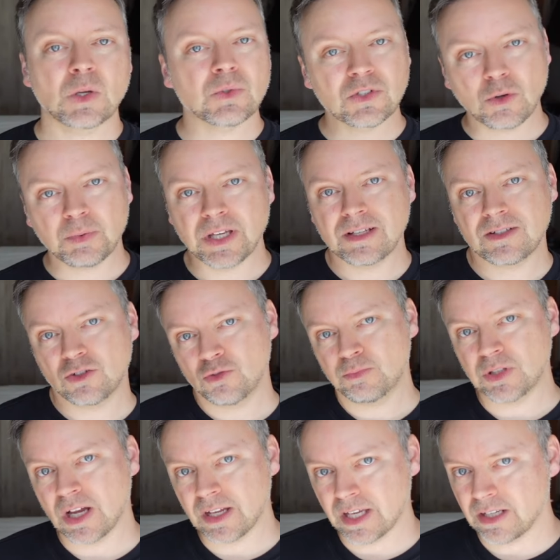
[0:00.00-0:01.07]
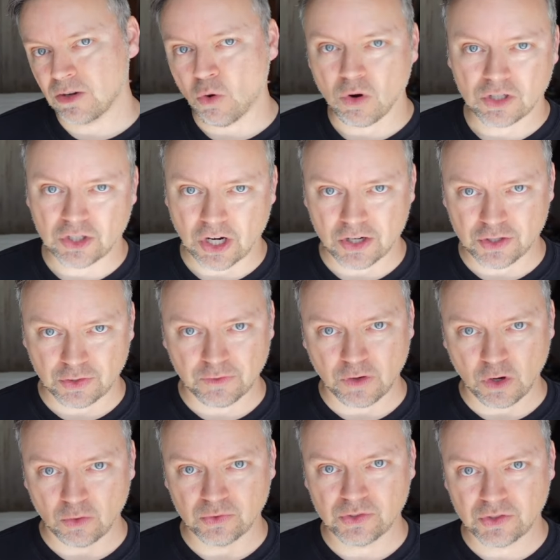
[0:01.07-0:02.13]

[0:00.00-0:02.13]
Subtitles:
there was no place to plug in or charge your phone.